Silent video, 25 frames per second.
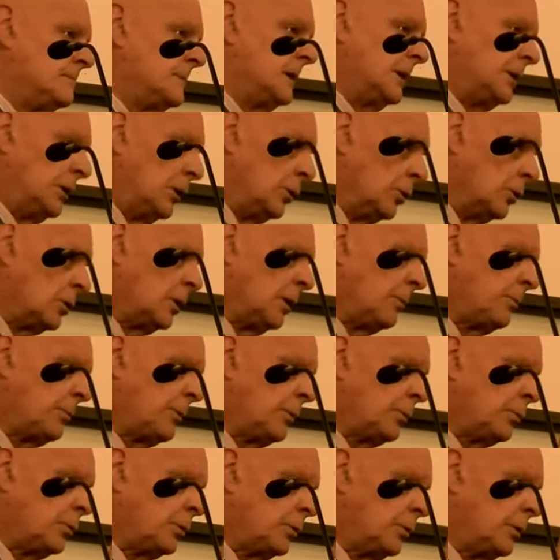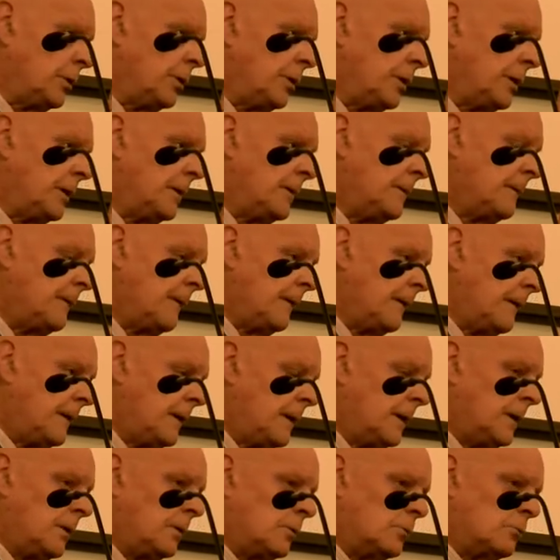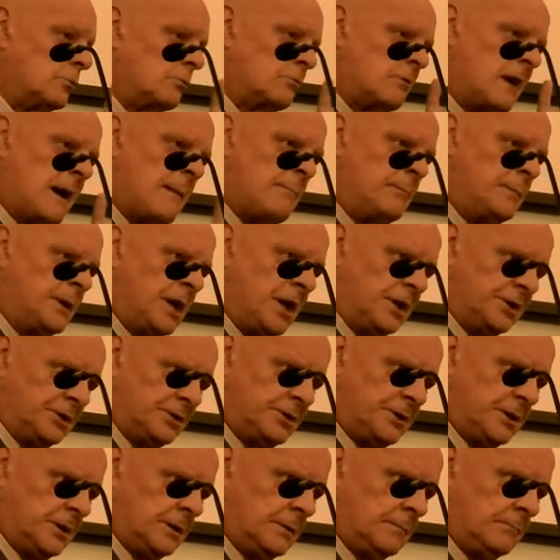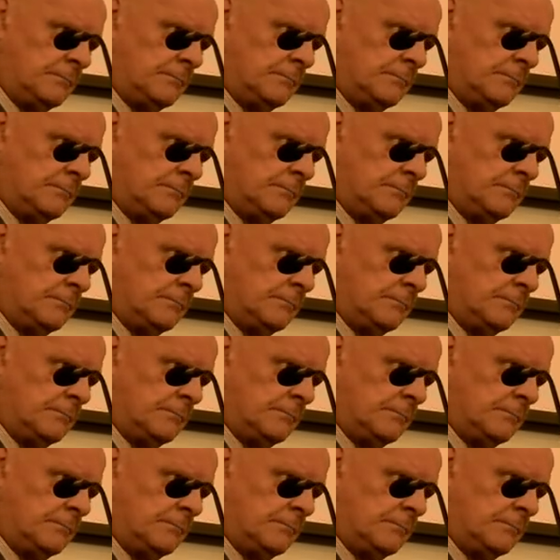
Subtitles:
and look up the word remnant